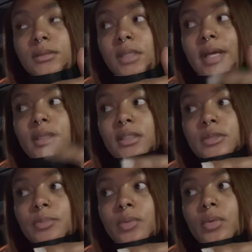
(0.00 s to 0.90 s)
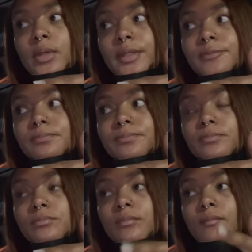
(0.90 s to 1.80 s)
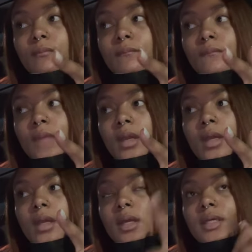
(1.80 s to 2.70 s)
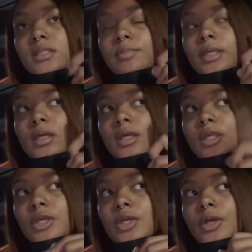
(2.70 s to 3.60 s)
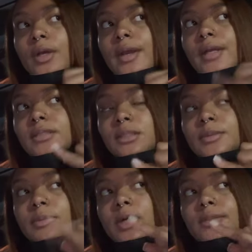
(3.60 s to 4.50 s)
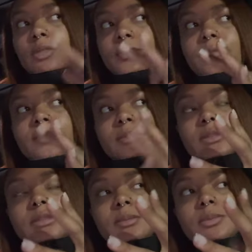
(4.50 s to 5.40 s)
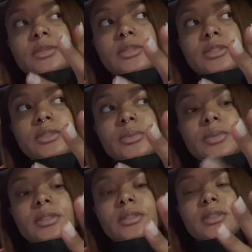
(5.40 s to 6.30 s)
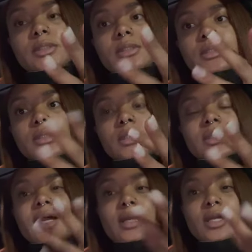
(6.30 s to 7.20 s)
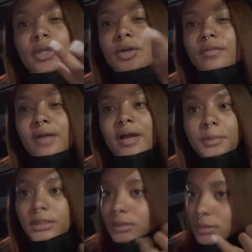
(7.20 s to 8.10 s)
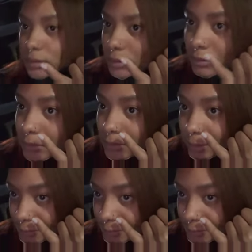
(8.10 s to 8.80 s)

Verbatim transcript: at this point, it's been a year and September, October, November, December, January. Like a year and five months. So